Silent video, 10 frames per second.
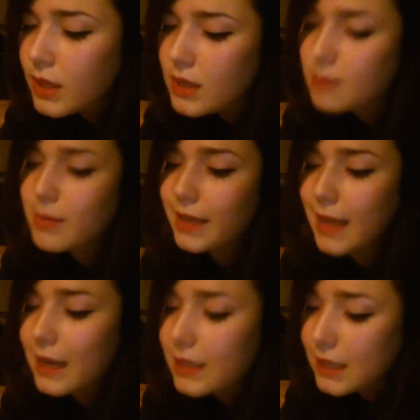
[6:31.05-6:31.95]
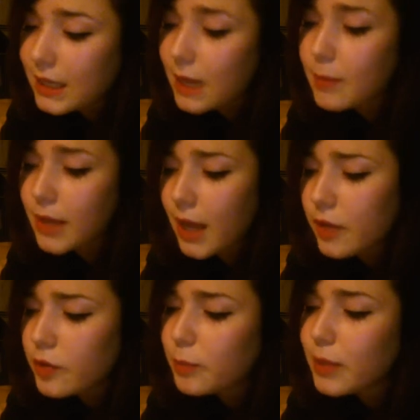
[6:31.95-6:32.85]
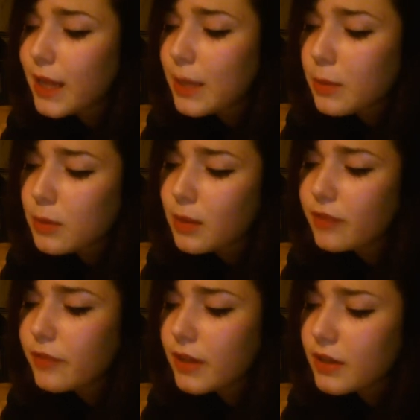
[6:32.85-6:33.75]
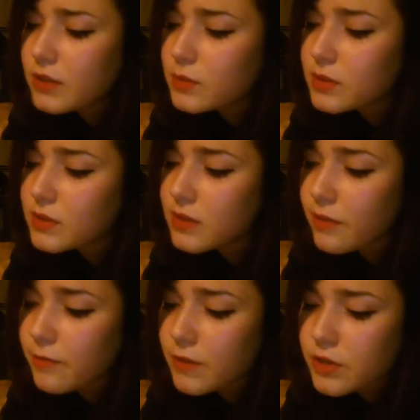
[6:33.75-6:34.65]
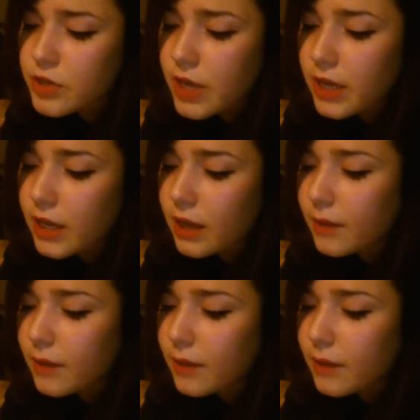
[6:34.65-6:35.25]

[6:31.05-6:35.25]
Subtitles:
Mechanically I began to play, but my fingers were stiff and shaking.